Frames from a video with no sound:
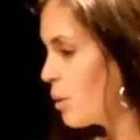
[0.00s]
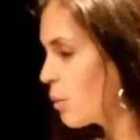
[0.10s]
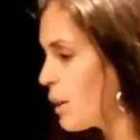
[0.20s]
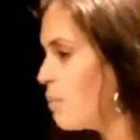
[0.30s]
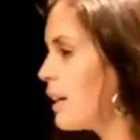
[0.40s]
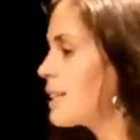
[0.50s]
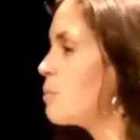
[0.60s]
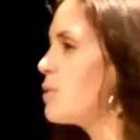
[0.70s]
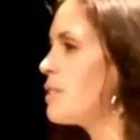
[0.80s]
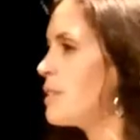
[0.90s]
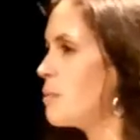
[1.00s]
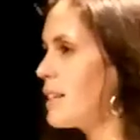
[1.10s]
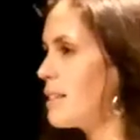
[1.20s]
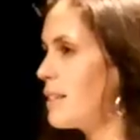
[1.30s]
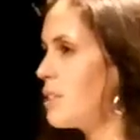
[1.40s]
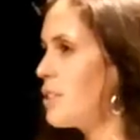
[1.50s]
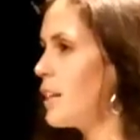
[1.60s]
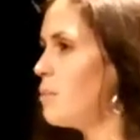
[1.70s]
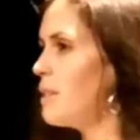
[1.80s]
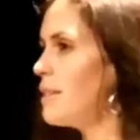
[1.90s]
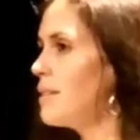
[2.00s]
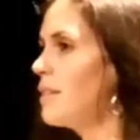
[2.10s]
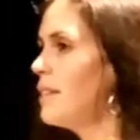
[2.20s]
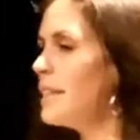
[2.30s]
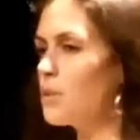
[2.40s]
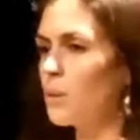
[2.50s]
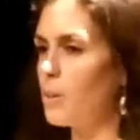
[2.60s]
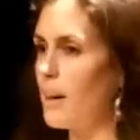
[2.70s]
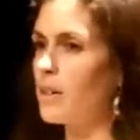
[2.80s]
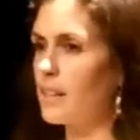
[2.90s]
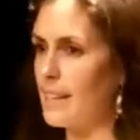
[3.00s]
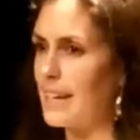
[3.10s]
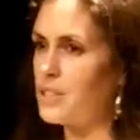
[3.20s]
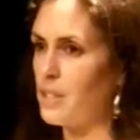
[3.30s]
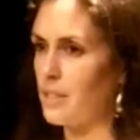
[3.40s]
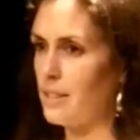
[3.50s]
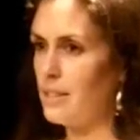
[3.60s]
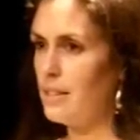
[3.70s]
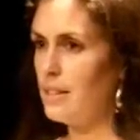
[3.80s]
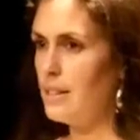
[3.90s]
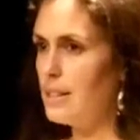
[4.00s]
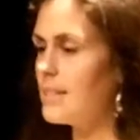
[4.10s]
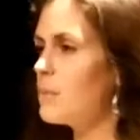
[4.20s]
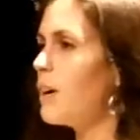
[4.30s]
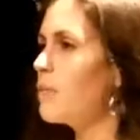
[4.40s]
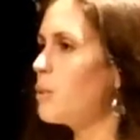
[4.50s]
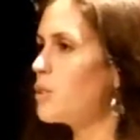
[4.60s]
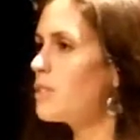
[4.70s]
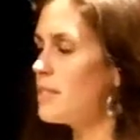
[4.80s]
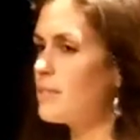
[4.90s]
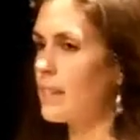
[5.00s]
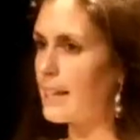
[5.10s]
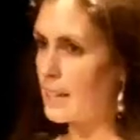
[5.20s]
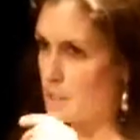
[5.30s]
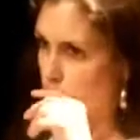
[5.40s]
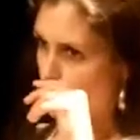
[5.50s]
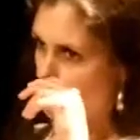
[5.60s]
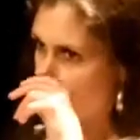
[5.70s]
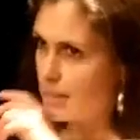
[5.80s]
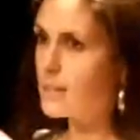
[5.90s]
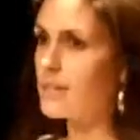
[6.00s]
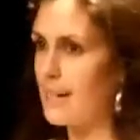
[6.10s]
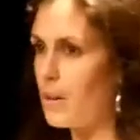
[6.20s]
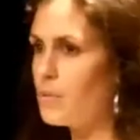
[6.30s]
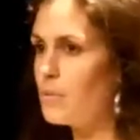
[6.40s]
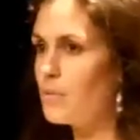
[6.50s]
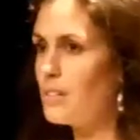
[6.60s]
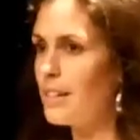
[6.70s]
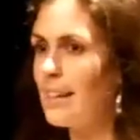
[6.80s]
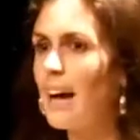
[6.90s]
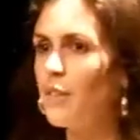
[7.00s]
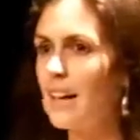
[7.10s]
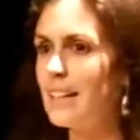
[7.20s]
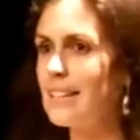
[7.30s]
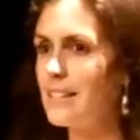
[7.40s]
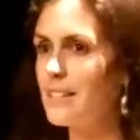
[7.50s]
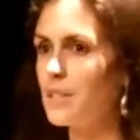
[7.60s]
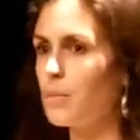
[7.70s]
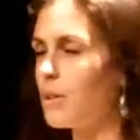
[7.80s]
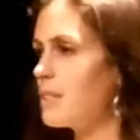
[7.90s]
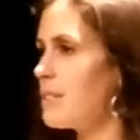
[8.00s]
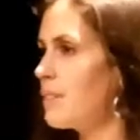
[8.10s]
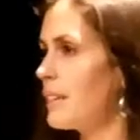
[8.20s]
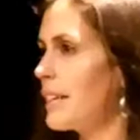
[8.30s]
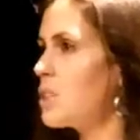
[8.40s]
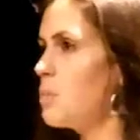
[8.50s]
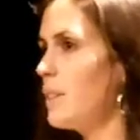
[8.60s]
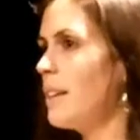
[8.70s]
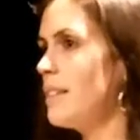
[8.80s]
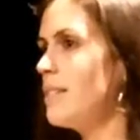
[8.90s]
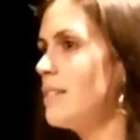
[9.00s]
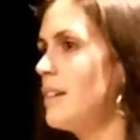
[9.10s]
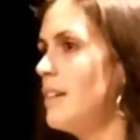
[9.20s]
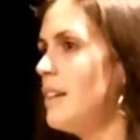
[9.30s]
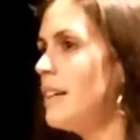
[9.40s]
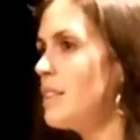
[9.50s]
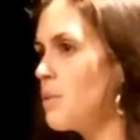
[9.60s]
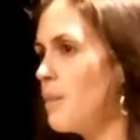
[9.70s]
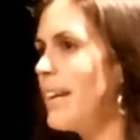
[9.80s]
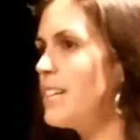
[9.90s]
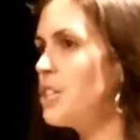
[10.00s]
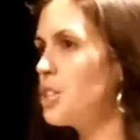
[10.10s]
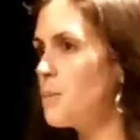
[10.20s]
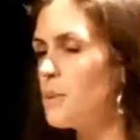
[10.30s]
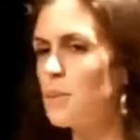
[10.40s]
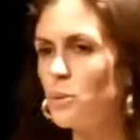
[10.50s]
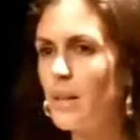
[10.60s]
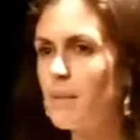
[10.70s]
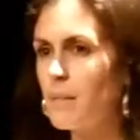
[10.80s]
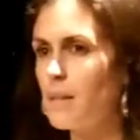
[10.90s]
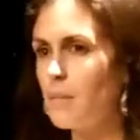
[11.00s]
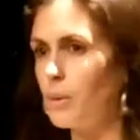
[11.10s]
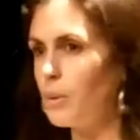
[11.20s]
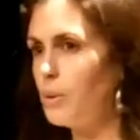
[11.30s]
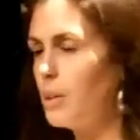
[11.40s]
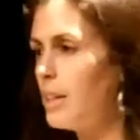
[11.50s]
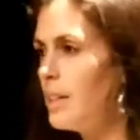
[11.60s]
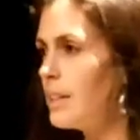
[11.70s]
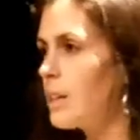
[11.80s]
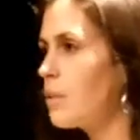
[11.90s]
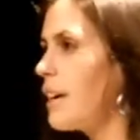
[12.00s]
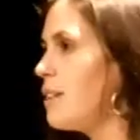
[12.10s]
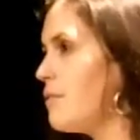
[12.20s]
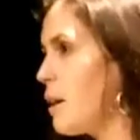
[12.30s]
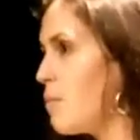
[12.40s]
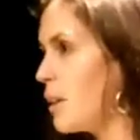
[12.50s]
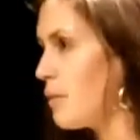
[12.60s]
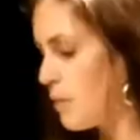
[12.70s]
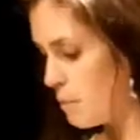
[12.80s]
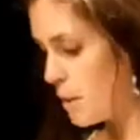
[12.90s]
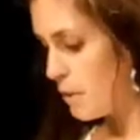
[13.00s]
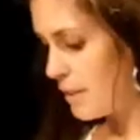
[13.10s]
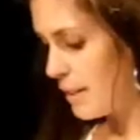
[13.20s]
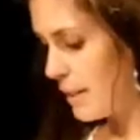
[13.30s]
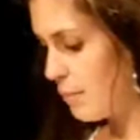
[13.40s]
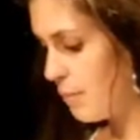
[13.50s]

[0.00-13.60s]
Well, in my experience as a massage therapist, it's all about connection. It's about positive connection with self and how that leads to positive connection with others, and it's the relationships between people that create the fabric of community.